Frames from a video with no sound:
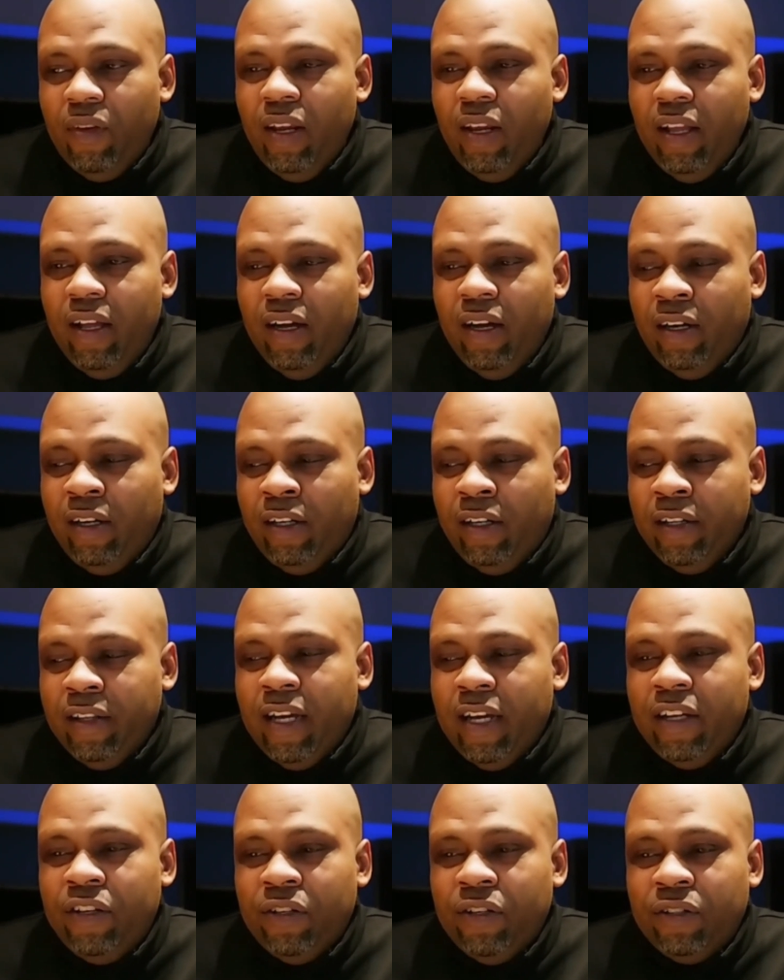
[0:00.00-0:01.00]
that
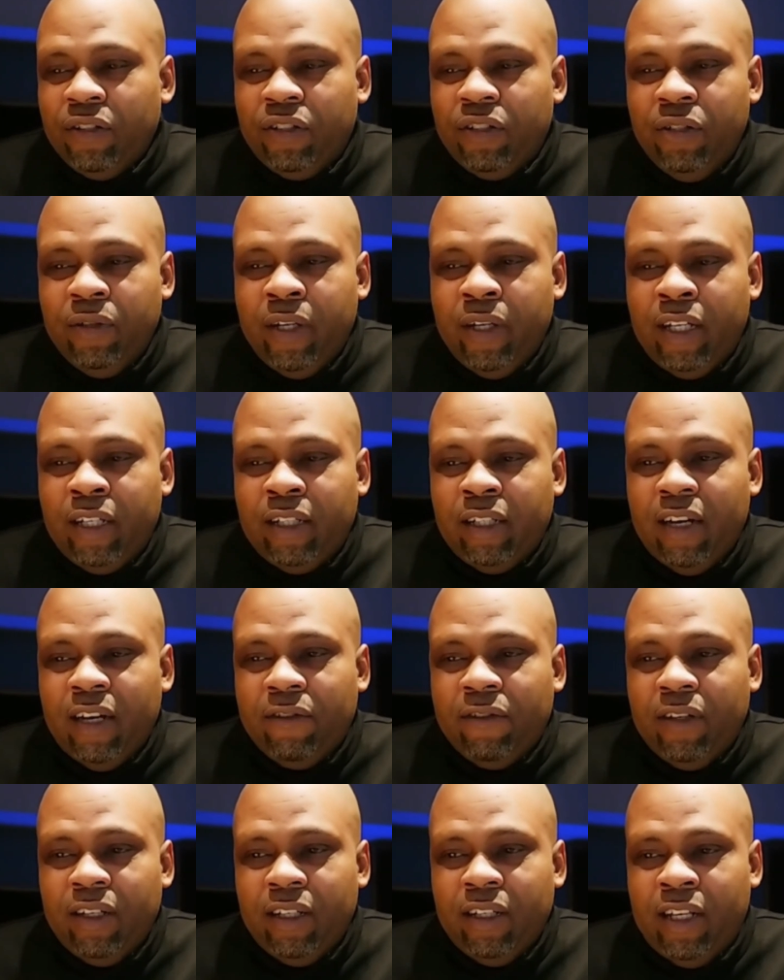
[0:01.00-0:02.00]
you're doing,
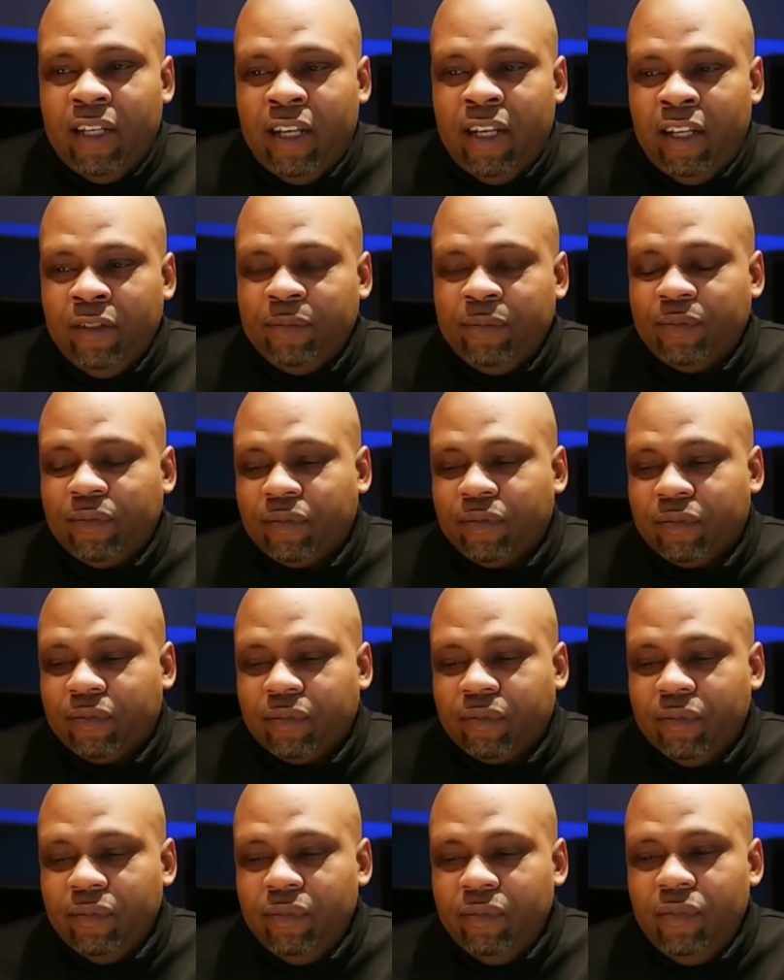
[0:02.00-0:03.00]
definitely
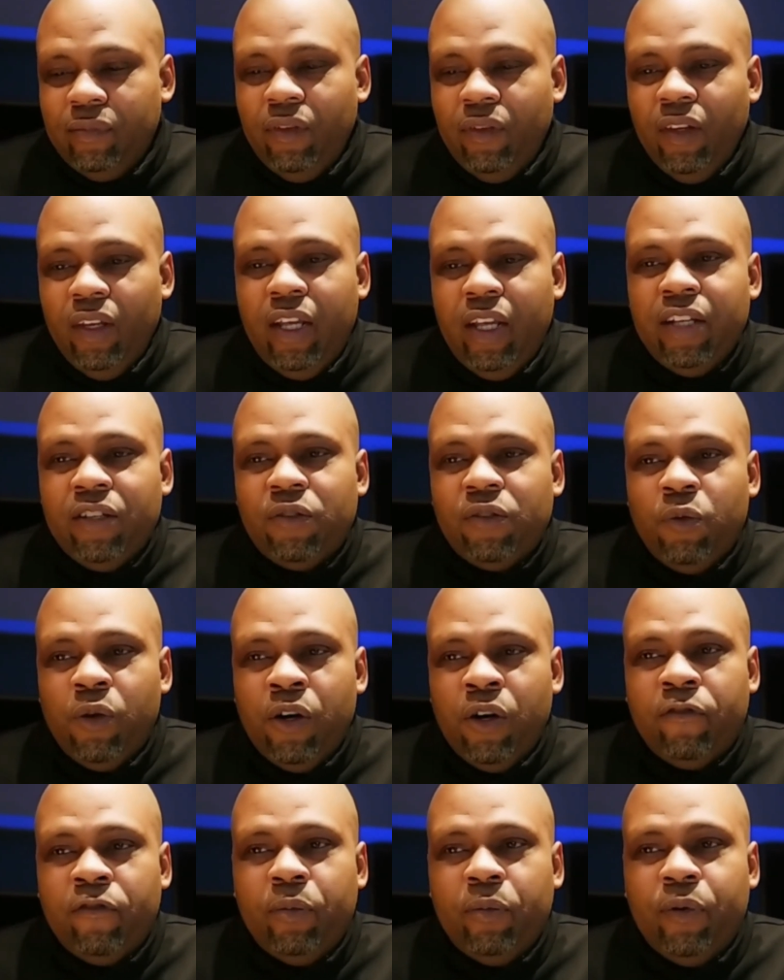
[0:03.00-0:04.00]
it's
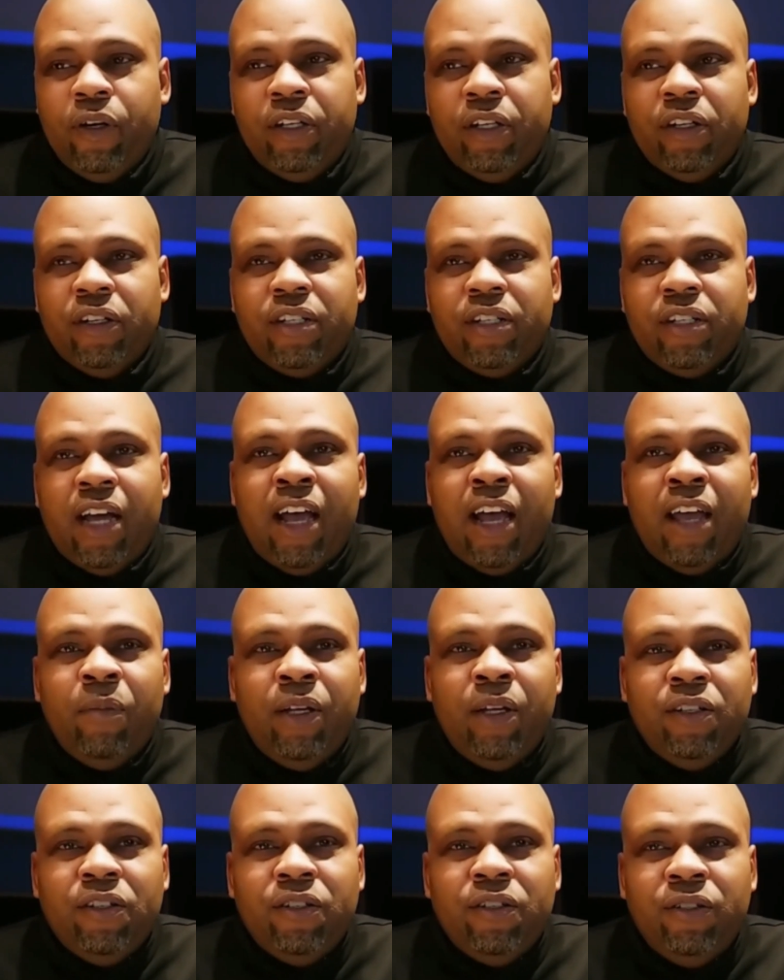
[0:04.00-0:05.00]
worth putting your time
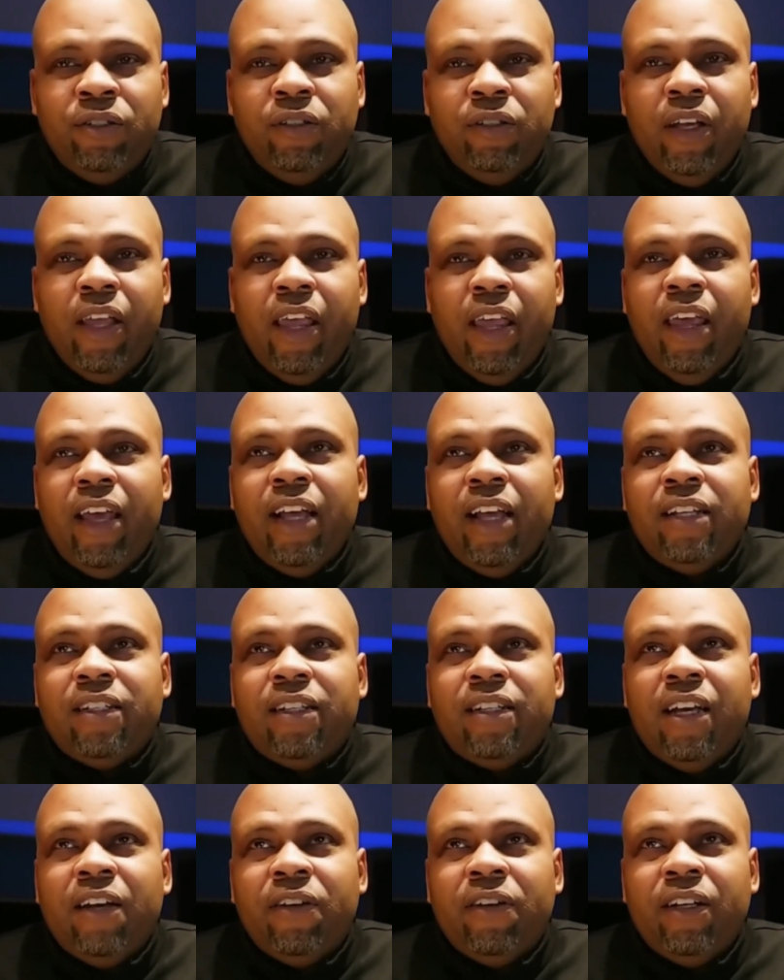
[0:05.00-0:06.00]
into. It's
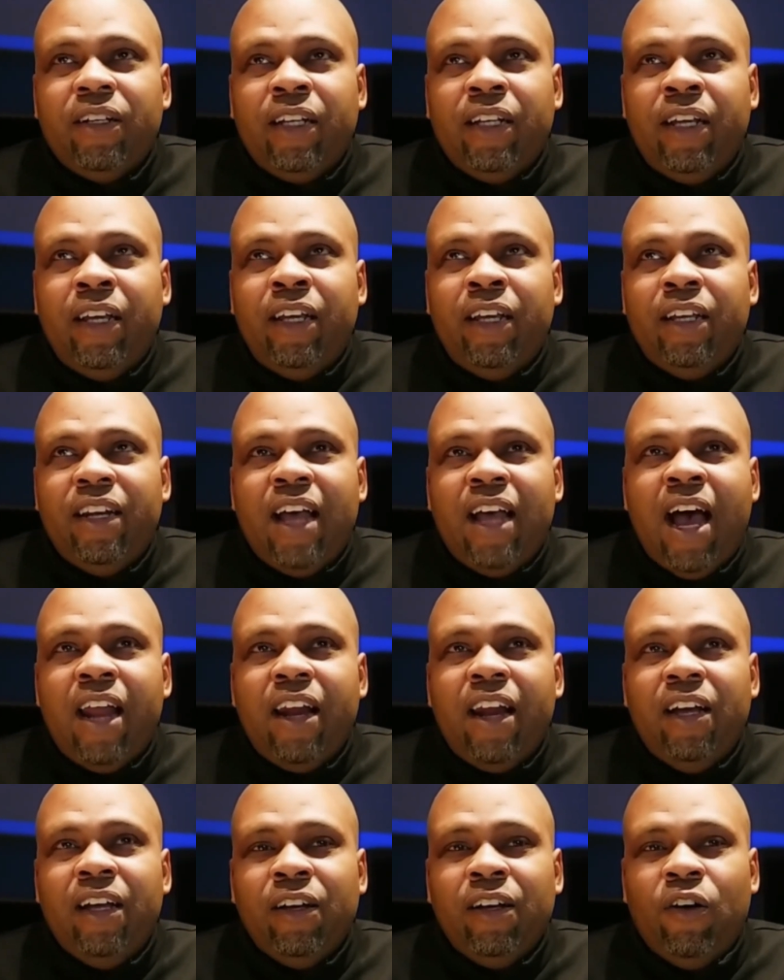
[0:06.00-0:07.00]
definitely not
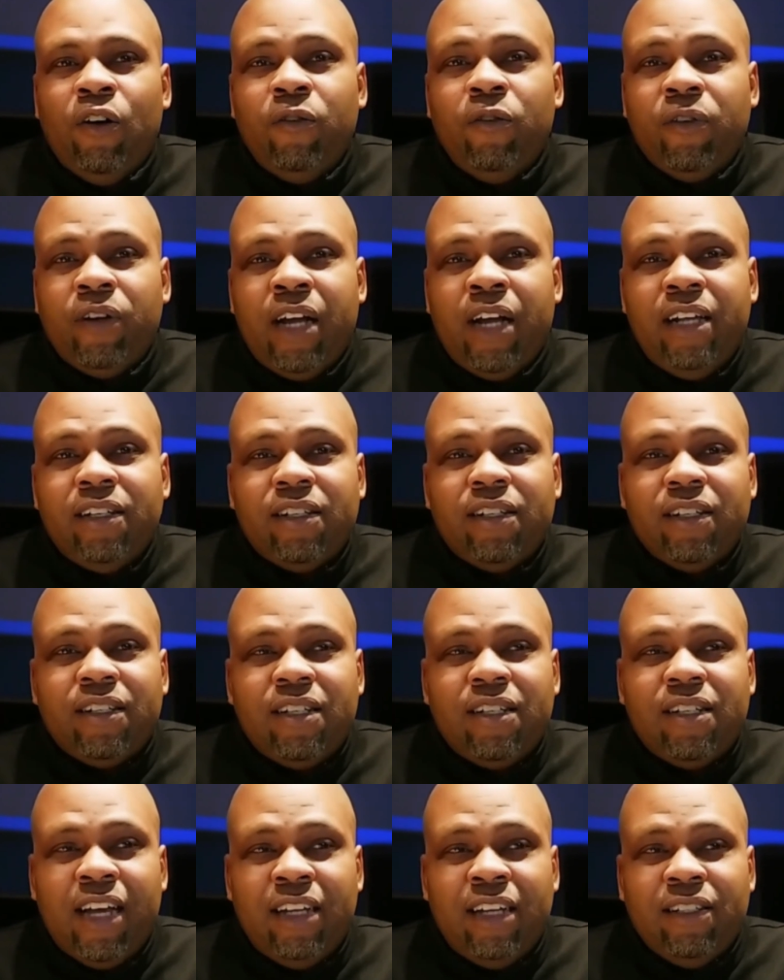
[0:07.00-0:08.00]
an overnight
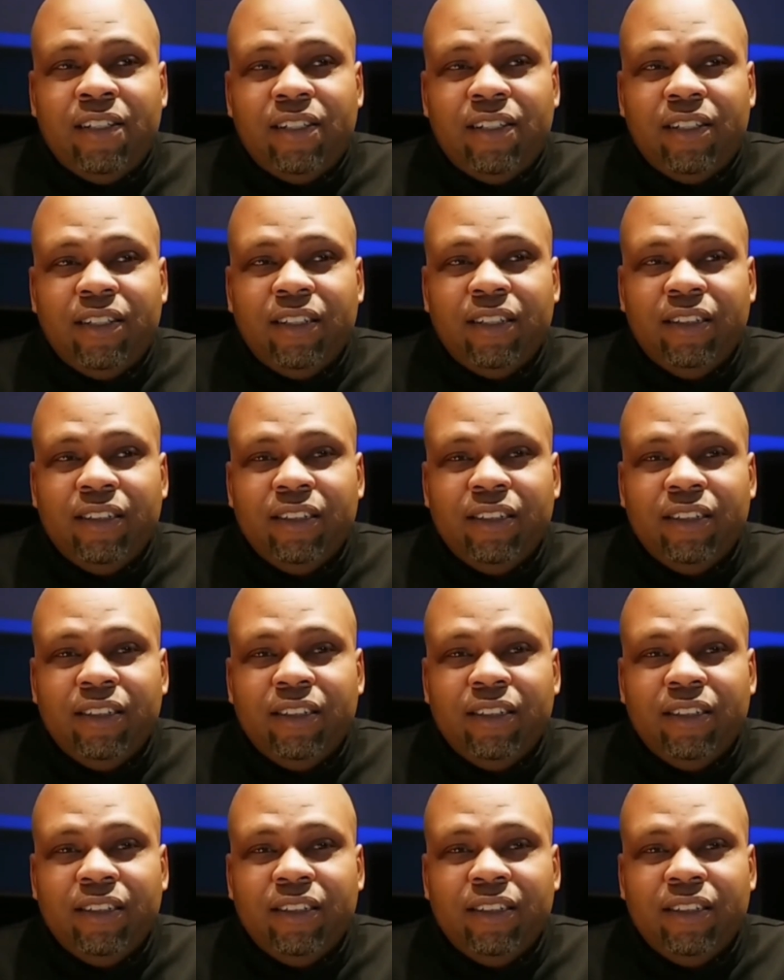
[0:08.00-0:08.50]
success.